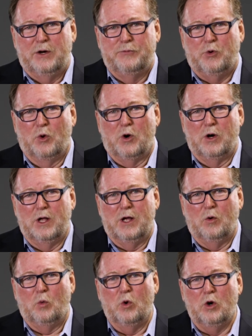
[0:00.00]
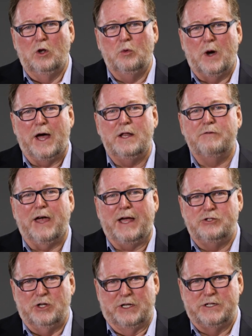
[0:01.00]
for Worldwide
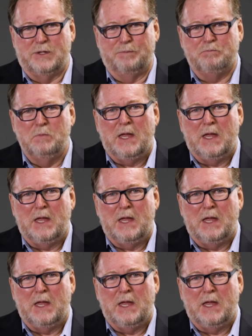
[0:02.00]
Evangelism.